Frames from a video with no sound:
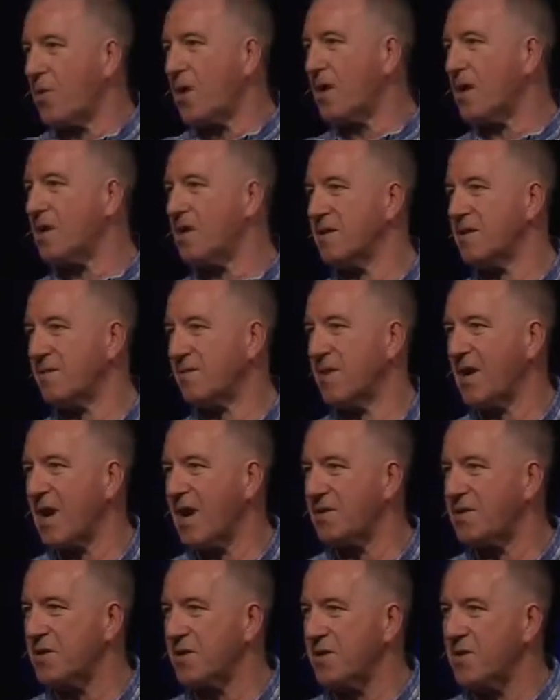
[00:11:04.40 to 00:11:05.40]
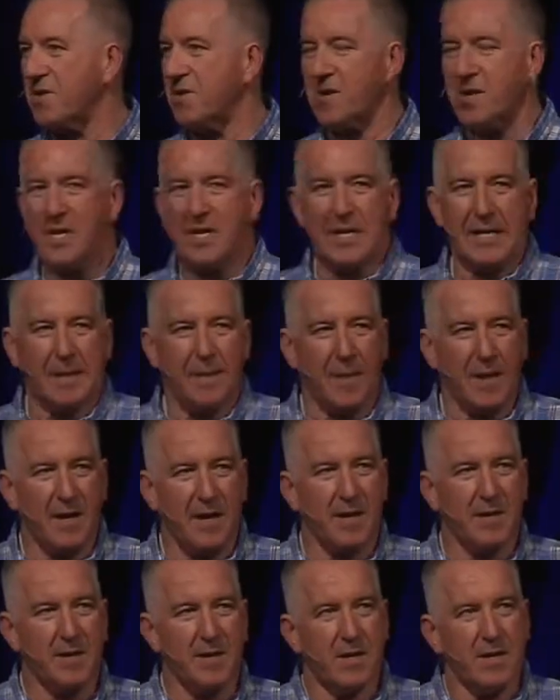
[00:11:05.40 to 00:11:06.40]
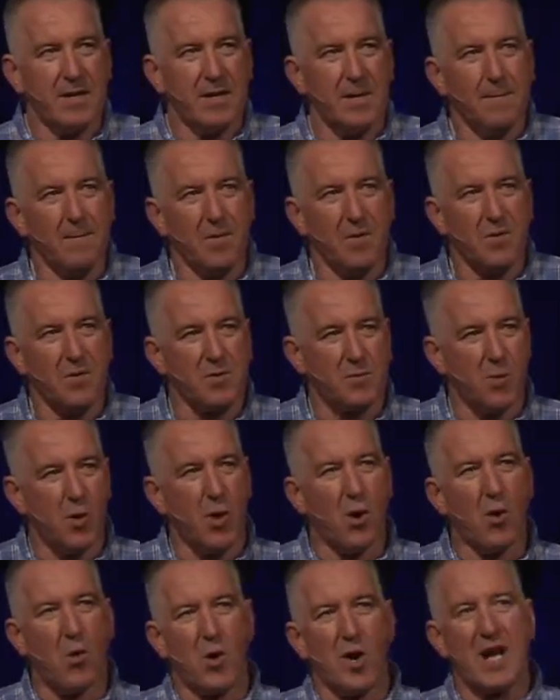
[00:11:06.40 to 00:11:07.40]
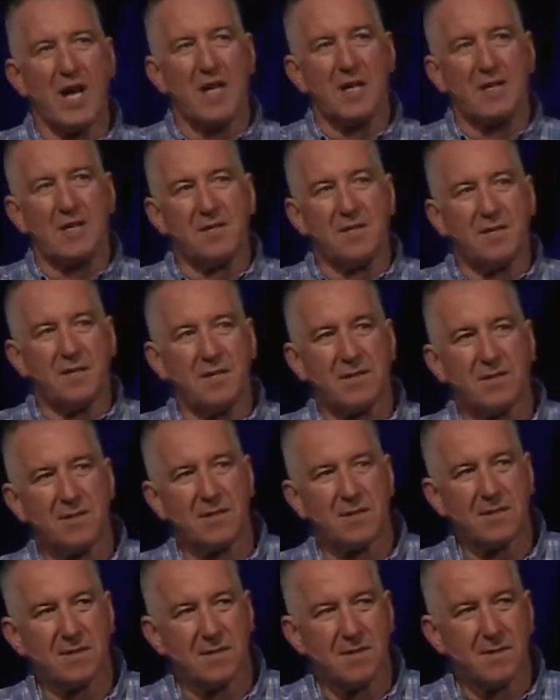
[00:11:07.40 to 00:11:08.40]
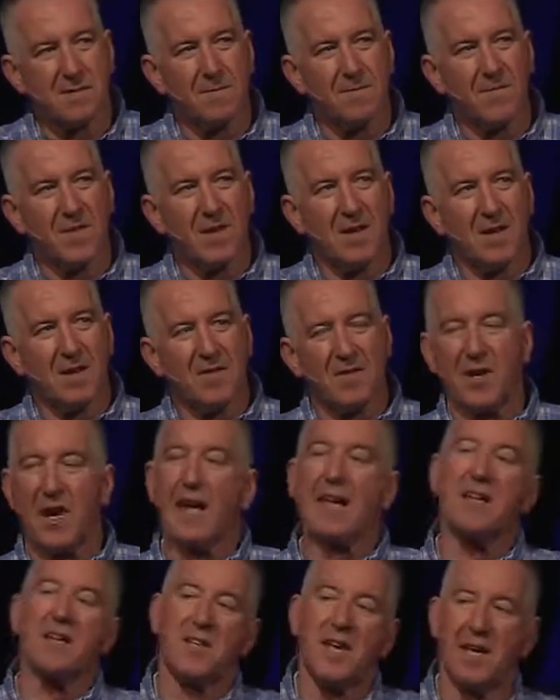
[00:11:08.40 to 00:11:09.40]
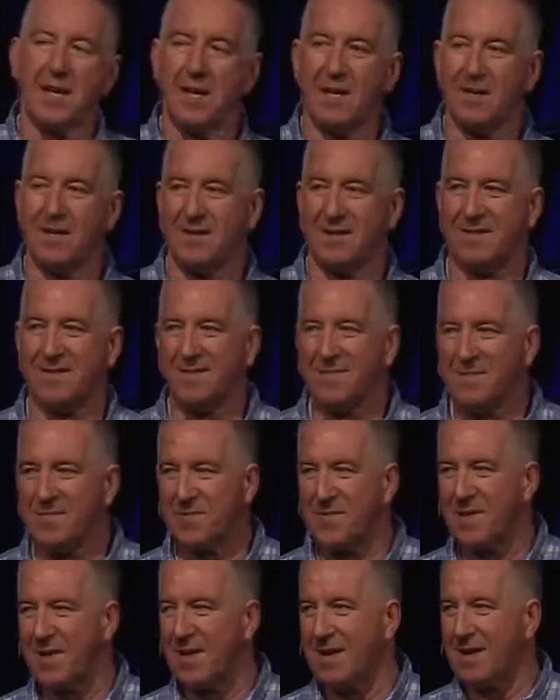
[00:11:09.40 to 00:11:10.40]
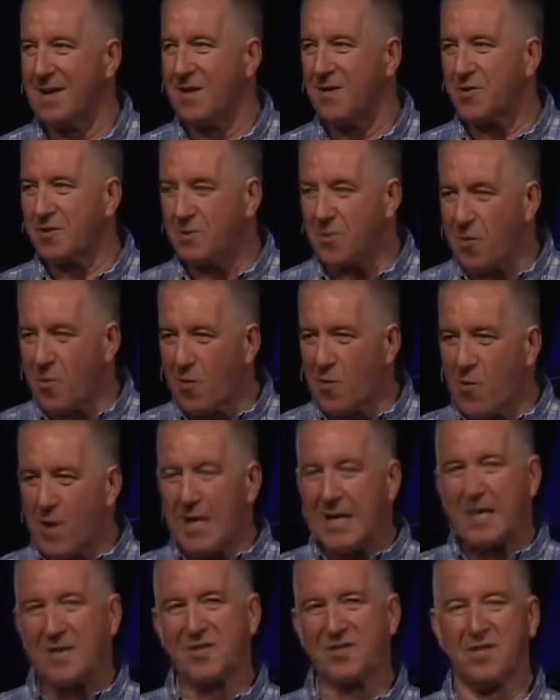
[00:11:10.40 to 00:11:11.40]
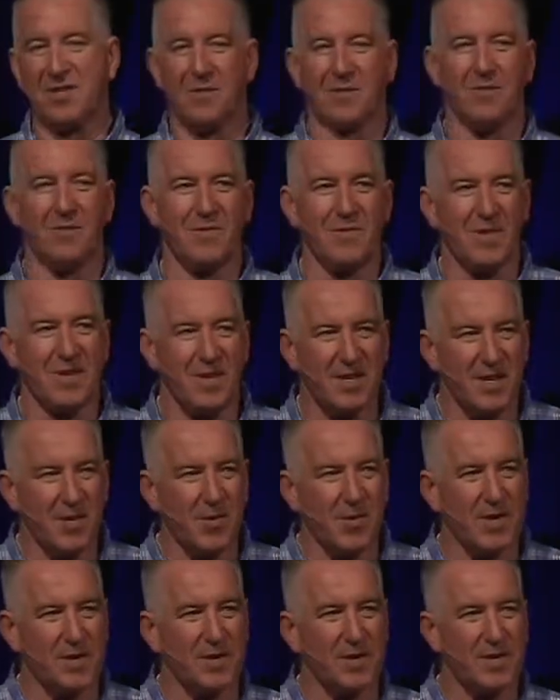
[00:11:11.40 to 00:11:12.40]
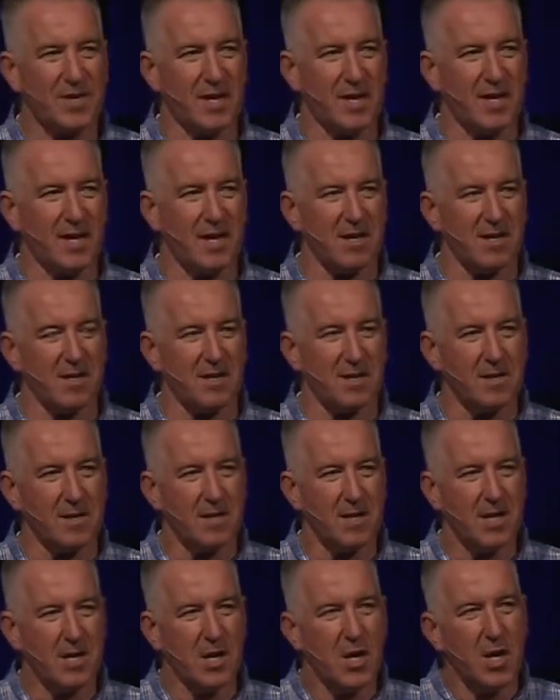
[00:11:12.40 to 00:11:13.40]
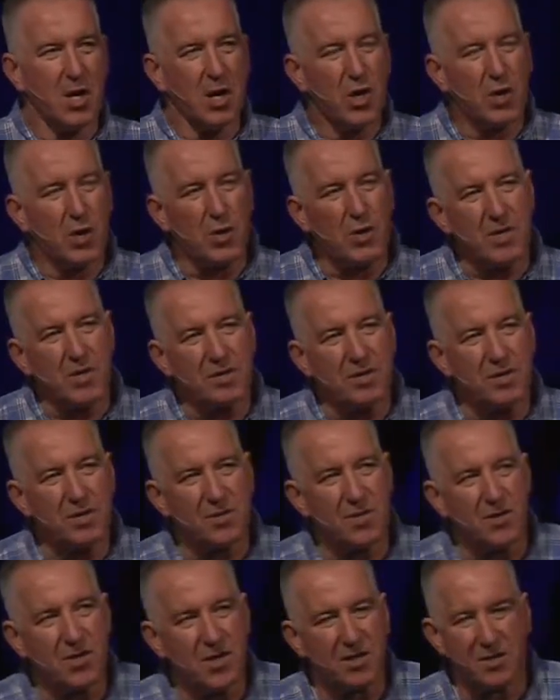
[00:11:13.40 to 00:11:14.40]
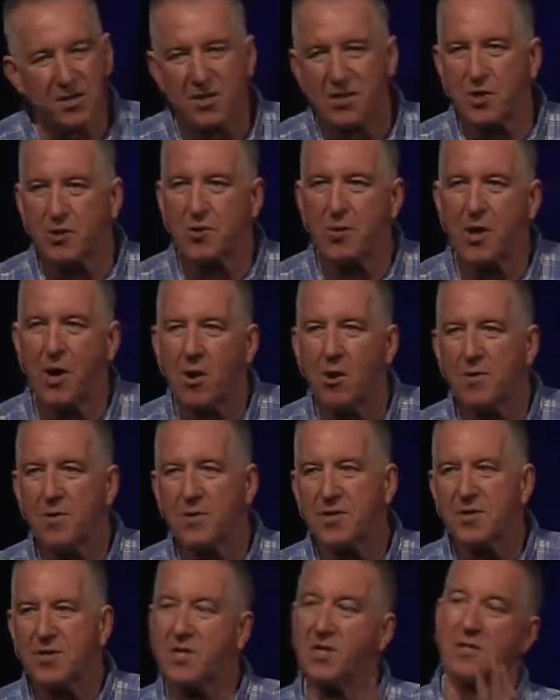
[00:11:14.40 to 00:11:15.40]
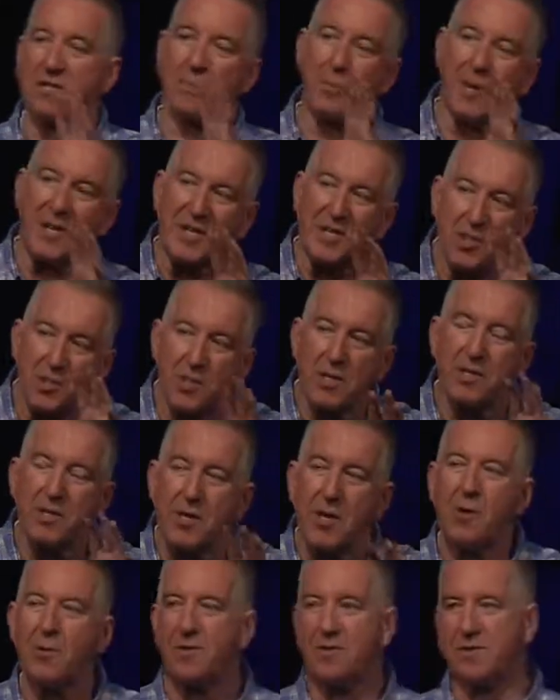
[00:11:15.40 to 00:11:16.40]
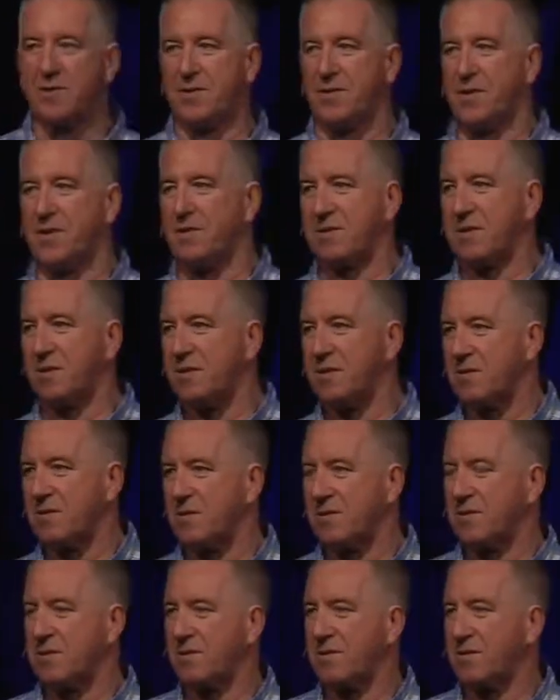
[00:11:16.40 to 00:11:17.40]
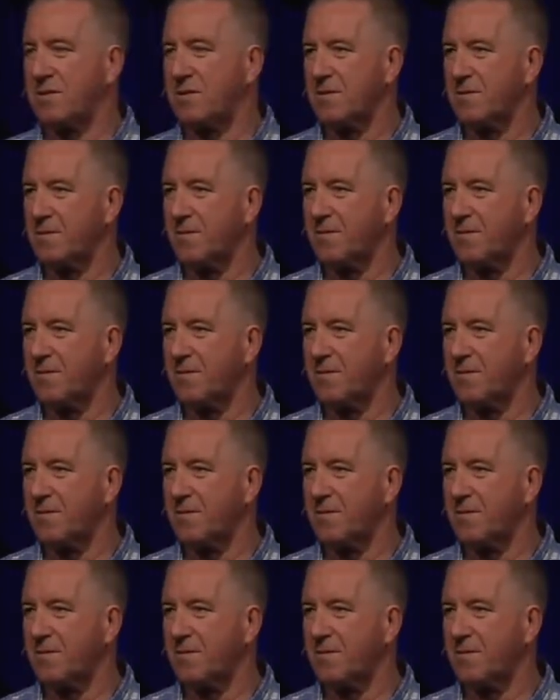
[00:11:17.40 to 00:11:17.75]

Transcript: radiance of God's glory, and there's more radiance than I can take in. There's more radiance than what you can take in. Who is this Jesus? You know this Jesus, but do you know this Jesus?